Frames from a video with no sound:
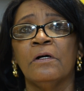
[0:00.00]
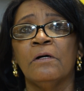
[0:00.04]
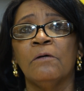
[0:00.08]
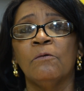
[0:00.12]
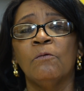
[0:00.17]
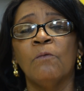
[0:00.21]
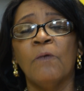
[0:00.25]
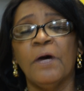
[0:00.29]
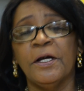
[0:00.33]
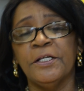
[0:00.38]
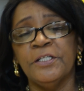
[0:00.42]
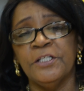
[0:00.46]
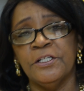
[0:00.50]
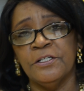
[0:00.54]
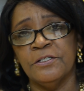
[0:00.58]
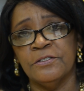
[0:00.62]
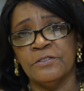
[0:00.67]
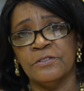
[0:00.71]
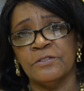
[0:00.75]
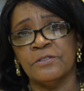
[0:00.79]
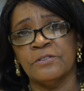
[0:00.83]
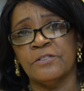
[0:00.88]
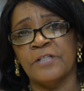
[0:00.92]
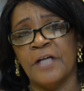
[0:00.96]
1
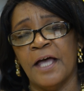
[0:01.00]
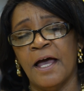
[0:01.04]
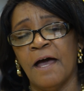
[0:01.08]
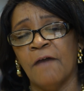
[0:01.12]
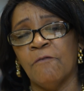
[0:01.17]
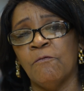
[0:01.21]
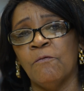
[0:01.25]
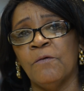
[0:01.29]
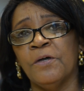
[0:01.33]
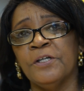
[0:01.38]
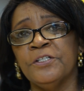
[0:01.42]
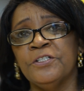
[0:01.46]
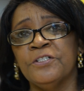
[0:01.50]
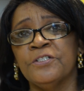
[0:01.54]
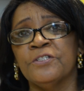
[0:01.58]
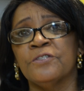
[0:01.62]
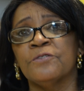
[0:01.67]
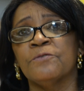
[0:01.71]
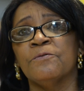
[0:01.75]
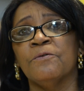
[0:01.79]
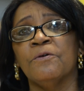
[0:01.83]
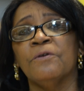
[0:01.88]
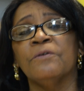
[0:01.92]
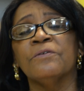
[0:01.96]

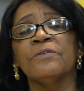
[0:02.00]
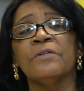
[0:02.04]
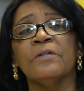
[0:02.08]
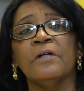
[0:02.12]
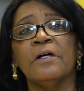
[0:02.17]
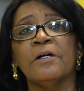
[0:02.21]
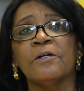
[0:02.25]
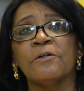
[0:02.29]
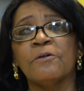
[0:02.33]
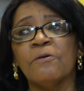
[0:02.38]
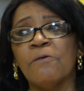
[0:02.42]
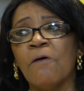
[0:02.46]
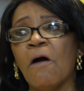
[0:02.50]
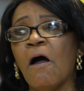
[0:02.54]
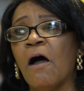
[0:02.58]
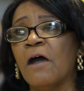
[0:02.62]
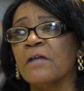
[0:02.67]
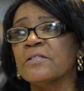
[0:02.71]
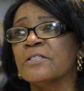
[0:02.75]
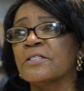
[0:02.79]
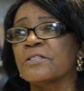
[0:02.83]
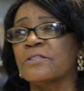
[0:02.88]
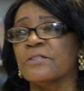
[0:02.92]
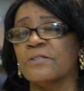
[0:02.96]
year's growth
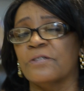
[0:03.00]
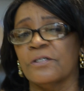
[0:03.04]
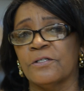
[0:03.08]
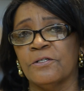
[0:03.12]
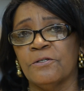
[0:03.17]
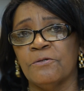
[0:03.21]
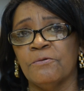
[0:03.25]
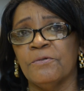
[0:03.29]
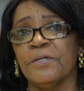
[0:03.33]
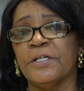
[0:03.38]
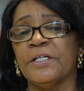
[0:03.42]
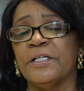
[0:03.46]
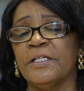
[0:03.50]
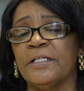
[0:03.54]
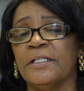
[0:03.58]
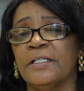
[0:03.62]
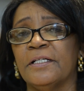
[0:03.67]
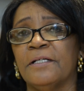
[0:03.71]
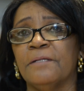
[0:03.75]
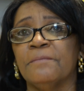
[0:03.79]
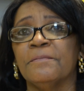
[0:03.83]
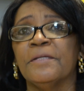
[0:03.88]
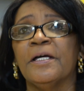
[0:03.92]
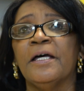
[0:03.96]
across the
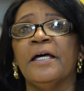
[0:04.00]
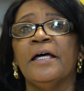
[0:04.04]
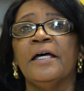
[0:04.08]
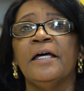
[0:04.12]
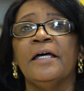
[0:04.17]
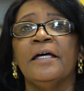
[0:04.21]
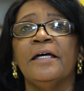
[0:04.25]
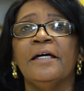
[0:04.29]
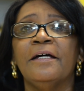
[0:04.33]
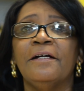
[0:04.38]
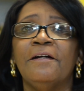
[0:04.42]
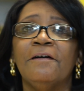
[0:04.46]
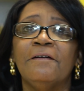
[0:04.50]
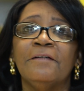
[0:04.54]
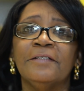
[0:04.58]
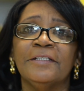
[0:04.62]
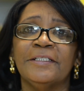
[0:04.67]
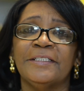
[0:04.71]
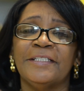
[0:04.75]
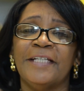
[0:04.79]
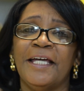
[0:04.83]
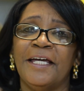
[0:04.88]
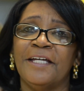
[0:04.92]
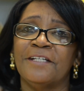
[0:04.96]
curriculum. It
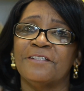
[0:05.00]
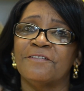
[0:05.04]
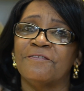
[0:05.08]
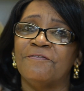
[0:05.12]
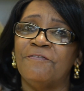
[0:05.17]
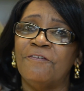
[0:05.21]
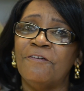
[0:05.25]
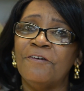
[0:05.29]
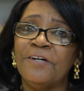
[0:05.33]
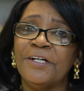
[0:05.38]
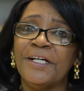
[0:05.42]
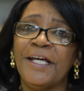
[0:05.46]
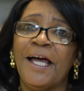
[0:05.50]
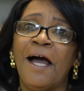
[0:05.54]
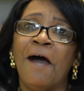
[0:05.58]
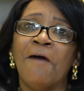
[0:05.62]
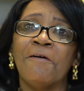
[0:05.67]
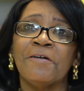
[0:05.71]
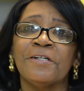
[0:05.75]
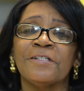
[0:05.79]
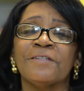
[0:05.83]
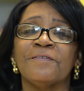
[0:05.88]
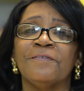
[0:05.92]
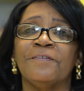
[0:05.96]
only takes 40
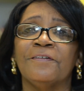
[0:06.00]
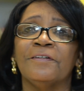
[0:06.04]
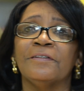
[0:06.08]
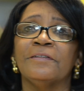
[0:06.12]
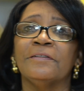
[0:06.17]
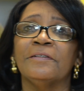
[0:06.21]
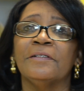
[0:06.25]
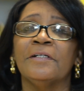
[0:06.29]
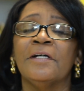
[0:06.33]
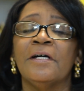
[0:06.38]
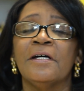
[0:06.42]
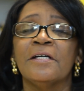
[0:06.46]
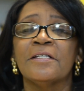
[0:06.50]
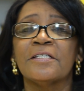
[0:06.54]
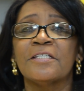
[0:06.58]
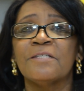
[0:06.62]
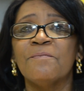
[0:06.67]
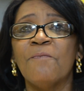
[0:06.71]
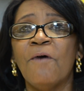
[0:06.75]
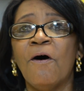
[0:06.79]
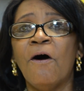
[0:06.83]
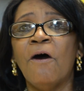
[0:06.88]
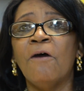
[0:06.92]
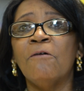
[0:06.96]
hours for the
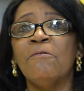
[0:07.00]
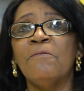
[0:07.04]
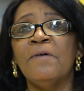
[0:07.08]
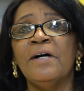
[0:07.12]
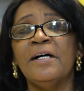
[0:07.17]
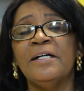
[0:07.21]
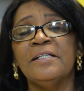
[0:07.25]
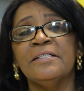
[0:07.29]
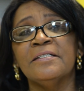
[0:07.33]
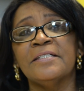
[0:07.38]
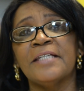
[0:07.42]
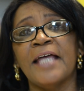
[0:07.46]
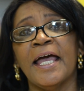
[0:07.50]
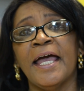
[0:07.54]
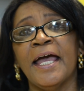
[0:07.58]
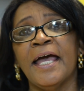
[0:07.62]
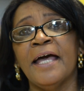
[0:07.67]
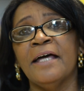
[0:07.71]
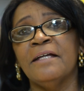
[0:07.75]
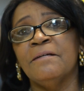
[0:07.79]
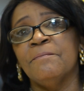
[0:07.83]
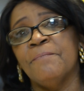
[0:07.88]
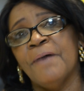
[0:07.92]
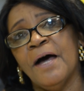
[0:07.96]
small ones
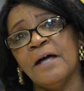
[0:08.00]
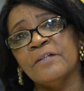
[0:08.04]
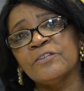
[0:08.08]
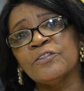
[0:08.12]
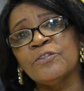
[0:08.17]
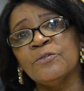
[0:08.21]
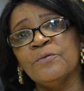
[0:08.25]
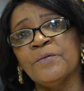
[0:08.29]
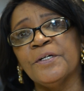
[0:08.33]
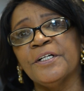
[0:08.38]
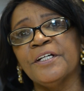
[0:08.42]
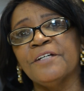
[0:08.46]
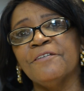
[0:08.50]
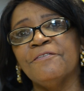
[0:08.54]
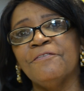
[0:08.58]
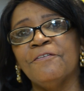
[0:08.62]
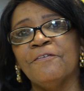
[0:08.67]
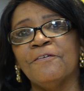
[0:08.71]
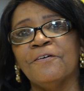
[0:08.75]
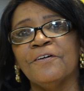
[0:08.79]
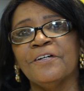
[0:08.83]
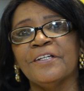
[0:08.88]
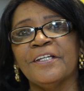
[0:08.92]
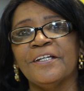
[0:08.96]
and about 20
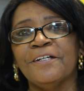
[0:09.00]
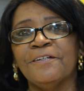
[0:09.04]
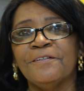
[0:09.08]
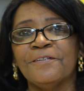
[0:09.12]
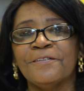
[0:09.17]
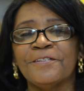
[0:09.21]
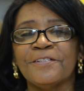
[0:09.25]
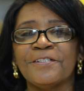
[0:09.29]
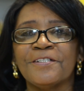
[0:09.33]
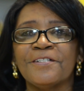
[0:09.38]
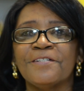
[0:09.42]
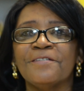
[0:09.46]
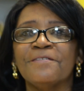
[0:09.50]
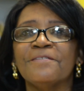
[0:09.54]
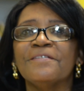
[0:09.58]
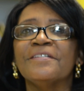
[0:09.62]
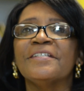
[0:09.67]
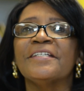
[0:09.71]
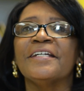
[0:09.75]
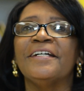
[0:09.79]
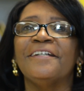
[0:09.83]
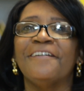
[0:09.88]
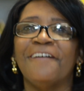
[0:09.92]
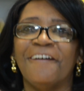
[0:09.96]
for the older
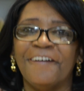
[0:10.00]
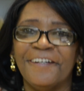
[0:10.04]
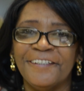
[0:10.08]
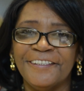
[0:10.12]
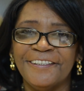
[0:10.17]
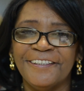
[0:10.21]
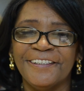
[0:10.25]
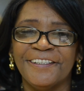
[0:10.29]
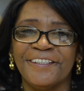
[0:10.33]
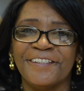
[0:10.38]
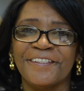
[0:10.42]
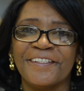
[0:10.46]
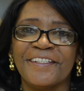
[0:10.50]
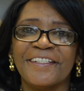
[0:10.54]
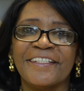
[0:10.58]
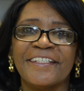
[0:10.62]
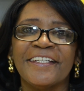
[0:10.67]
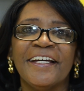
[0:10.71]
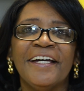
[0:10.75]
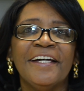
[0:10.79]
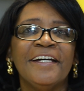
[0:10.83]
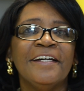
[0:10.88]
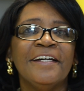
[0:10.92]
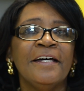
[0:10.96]
students and our
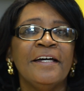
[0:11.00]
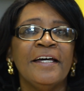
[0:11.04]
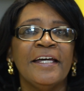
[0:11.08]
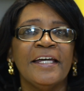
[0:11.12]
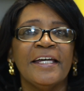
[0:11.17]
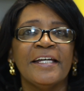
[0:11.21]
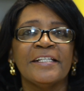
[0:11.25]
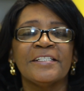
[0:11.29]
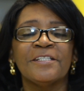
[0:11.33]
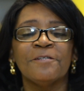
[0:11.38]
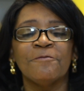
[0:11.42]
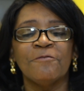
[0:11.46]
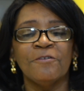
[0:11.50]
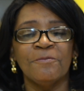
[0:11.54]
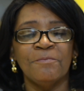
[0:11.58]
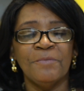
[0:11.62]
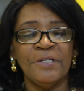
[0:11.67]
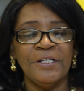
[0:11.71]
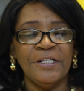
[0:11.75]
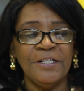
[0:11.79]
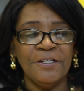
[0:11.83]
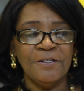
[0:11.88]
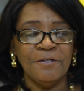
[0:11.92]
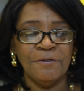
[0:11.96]
adults. It's a
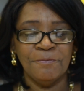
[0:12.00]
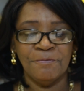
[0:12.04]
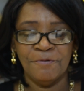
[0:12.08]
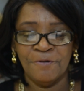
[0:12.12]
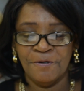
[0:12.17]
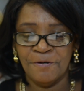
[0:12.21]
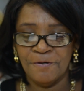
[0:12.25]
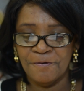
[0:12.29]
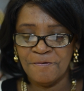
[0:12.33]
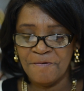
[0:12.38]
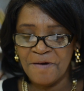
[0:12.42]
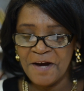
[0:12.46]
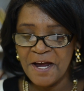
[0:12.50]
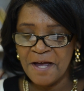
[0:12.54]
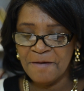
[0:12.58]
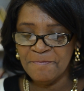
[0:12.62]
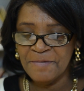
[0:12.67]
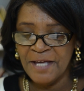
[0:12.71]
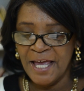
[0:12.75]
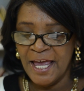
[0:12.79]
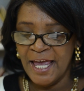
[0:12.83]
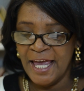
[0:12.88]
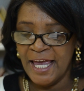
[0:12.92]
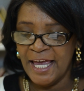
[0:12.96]
remedial
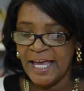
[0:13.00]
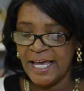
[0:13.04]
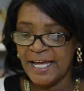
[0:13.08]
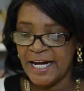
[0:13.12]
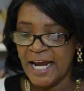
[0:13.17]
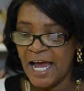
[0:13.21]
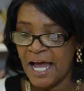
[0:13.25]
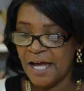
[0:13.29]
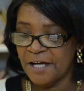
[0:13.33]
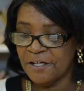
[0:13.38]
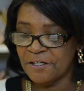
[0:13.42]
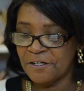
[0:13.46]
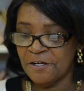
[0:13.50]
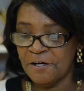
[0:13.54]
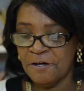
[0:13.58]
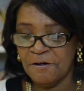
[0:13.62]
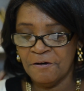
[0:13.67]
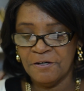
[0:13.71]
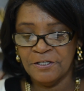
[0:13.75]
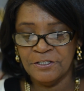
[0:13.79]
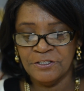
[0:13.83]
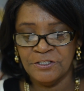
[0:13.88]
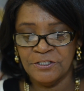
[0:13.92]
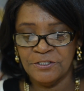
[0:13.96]
program, and I
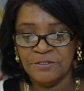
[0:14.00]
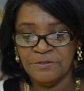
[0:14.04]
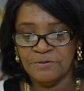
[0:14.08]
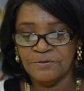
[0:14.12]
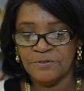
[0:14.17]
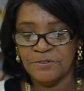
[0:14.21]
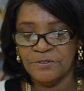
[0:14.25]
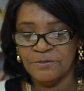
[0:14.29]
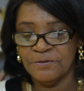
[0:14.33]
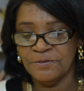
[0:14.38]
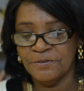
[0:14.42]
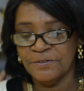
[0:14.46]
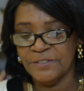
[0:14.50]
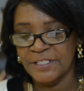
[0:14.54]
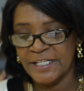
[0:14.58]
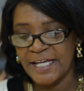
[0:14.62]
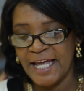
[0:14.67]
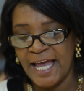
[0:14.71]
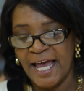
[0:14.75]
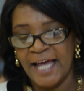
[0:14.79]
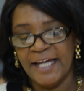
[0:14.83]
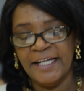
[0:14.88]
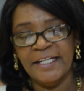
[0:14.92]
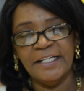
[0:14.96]
encourage you to
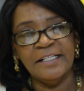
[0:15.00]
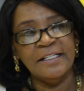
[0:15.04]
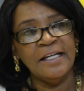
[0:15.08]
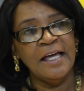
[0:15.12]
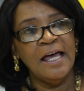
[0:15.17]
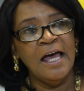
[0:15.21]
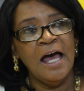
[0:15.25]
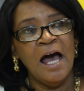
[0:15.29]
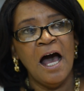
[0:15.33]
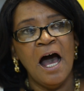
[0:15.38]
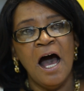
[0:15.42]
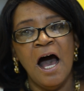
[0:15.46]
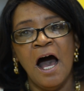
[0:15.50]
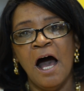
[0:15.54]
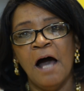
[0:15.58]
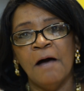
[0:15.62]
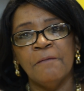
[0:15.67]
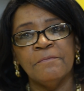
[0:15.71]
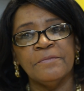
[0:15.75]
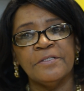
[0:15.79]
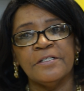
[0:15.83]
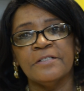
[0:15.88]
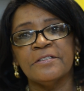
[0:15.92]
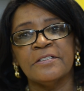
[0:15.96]
look at it.
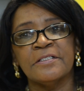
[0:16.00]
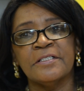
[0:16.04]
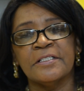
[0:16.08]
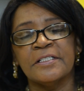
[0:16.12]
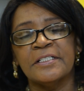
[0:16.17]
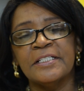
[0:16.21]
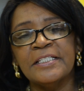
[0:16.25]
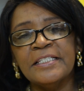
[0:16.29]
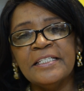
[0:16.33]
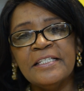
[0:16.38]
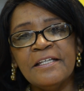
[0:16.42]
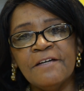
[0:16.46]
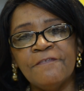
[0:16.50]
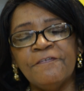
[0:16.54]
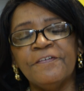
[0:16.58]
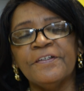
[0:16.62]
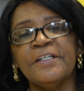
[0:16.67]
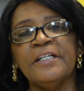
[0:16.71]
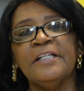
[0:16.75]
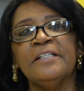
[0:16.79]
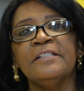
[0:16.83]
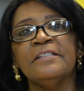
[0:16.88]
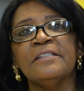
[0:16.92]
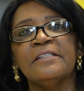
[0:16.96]
There's
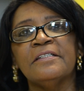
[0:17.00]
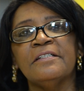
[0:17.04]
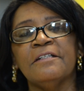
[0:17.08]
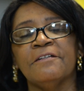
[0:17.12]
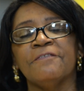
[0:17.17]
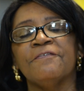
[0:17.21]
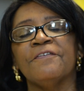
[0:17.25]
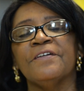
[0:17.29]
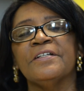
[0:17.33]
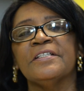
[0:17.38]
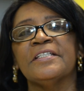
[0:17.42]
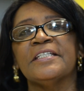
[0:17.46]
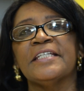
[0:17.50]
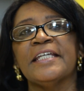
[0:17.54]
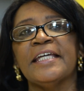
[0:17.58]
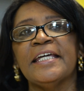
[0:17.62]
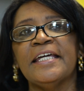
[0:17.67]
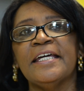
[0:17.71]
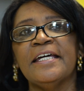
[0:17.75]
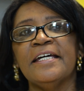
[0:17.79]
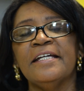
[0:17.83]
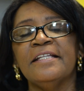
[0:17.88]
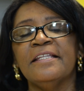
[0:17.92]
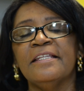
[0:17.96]
significant difference
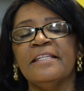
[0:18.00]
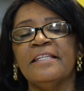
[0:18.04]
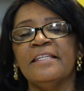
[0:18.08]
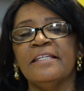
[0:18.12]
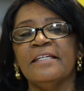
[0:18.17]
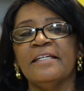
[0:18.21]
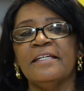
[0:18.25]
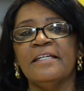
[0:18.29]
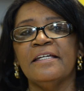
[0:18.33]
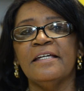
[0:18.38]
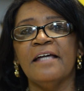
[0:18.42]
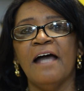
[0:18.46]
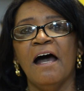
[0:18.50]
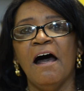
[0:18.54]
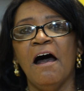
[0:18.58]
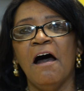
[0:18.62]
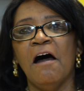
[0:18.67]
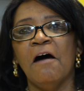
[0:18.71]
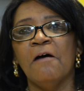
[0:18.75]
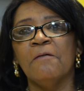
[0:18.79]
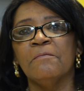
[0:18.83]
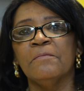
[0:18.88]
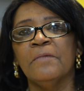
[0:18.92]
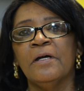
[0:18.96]
in the
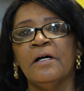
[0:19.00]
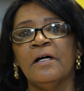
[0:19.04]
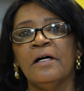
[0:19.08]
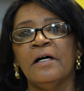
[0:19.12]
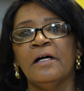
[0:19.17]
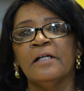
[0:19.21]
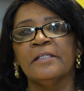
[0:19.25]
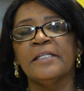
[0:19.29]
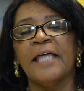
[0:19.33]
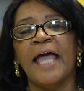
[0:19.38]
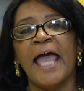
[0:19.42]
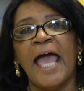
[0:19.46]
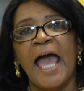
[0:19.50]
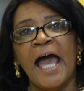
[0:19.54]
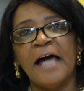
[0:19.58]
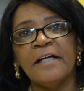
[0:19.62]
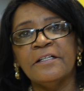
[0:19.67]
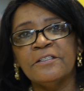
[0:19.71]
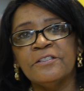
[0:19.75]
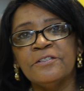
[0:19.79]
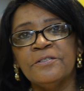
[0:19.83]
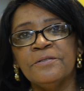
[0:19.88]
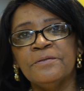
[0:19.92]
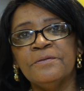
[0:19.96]

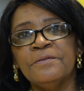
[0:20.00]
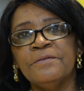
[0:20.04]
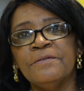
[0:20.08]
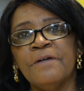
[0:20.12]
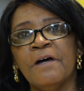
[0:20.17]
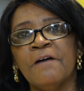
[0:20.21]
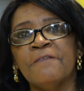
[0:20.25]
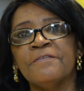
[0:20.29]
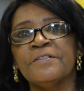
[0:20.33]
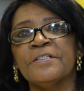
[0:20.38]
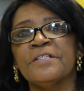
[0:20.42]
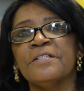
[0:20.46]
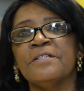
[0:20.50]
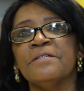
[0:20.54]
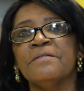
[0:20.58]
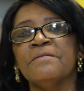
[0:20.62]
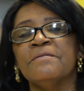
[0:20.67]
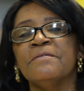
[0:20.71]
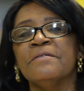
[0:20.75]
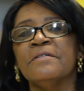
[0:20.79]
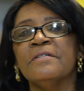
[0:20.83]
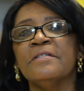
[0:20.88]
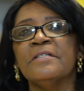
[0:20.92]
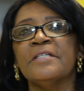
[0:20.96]
attitude of
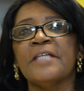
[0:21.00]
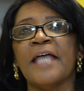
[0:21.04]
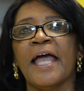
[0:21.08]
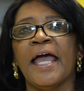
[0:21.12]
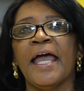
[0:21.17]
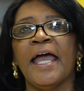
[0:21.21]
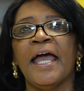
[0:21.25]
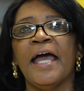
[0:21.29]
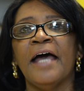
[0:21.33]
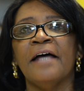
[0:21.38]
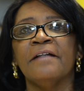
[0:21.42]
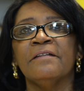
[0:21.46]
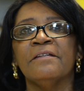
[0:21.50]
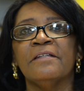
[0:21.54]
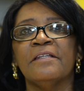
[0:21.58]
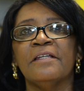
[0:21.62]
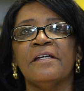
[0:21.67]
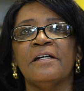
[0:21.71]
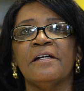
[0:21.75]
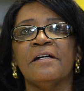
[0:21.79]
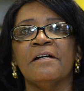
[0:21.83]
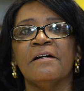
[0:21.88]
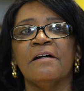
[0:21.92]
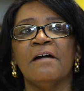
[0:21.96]
students and
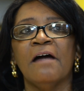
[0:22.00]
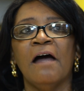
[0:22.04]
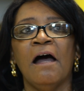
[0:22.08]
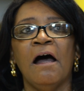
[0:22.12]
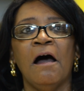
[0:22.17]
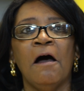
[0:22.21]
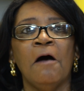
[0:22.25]
their